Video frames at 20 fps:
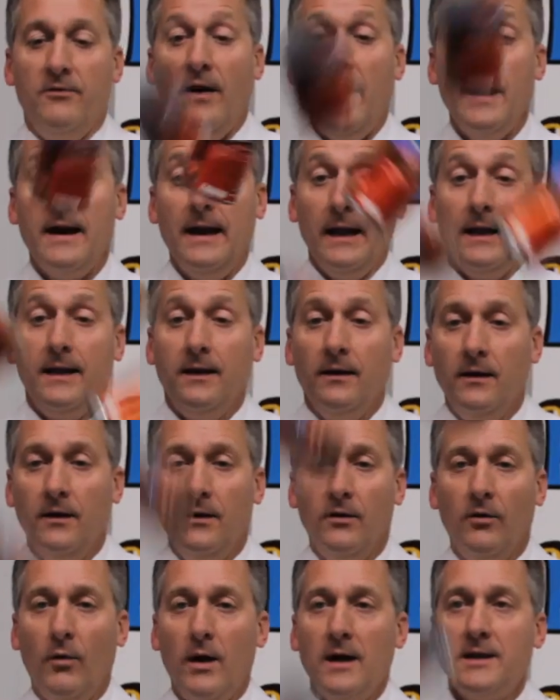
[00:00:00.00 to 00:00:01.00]
Finally,
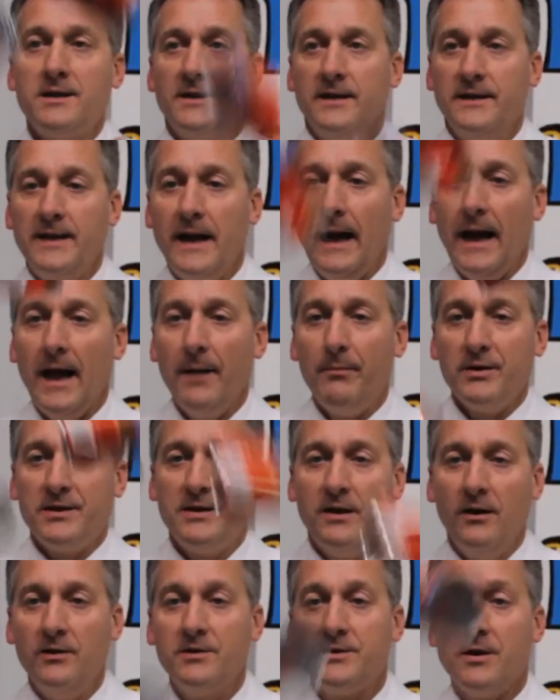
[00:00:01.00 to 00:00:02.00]
watch the daily
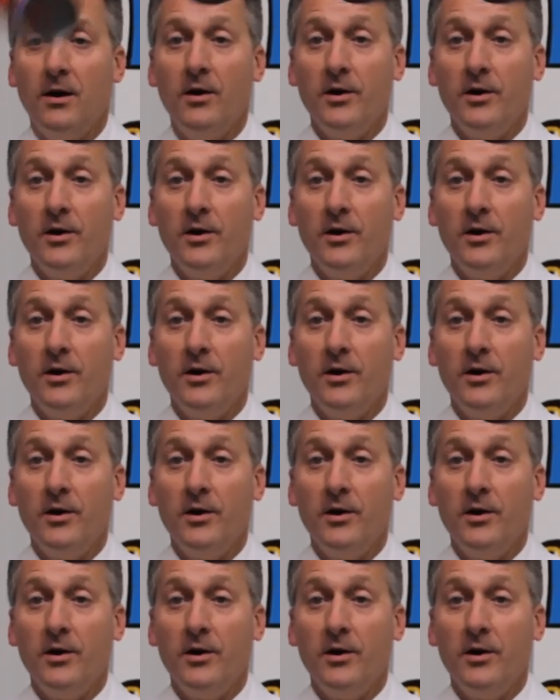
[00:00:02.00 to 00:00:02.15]
episodes